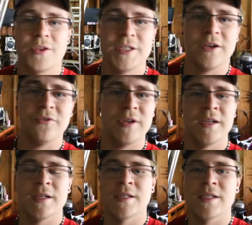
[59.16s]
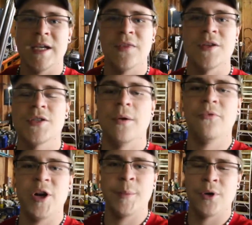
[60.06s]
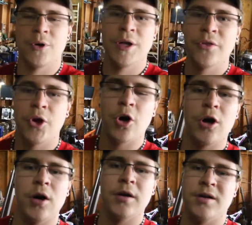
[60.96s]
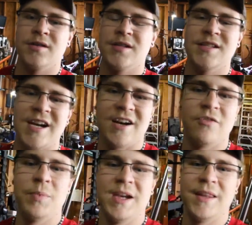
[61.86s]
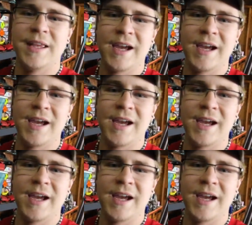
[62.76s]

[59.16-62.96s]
the diff is in the subframe underneath the car because it's kind of a pain in the